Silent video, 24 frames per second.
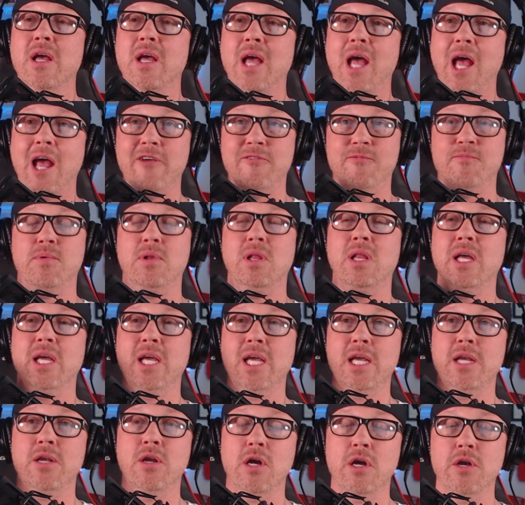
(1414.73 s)
have
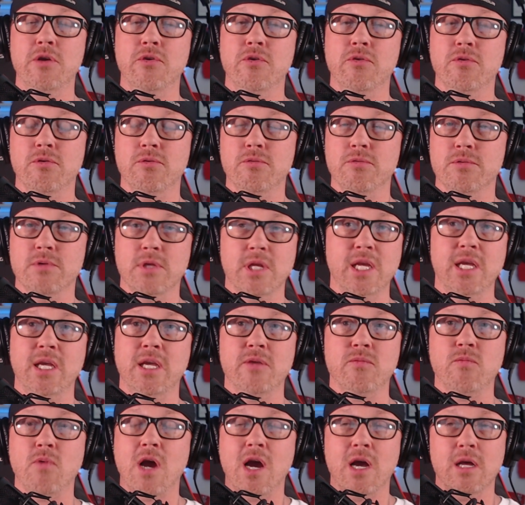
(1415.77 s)
played under
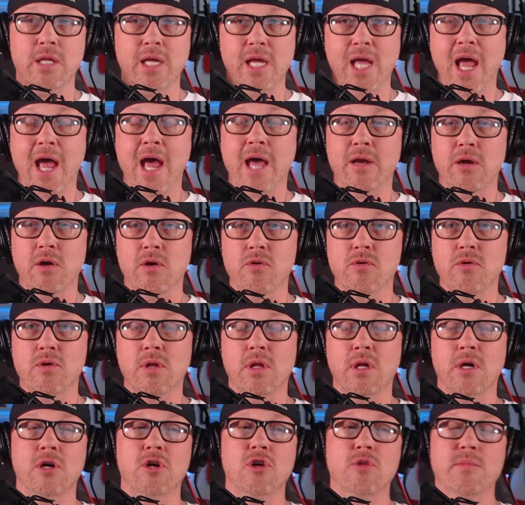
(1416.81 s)
Lincoln Riley at
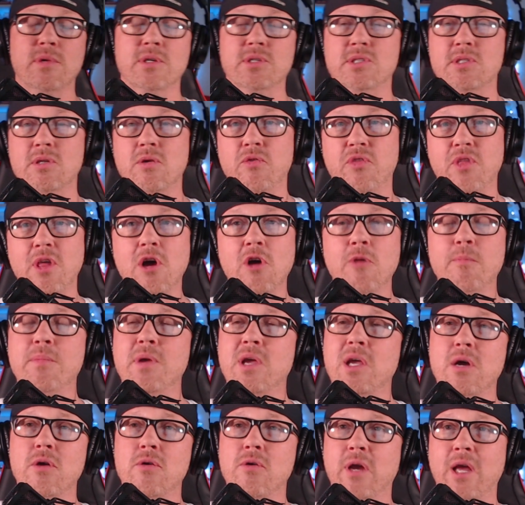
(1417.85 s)
Oklahoma, so they'll
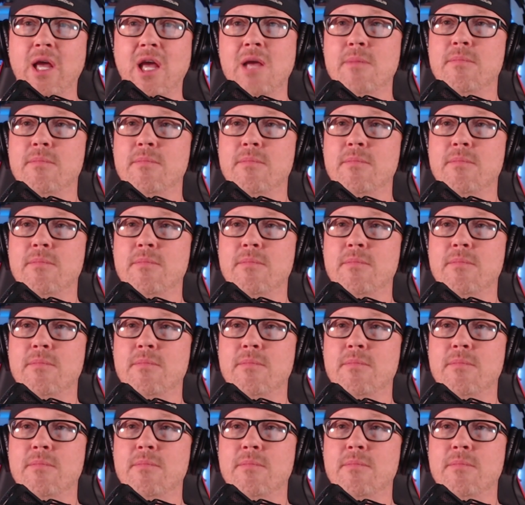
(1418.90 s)
be okay.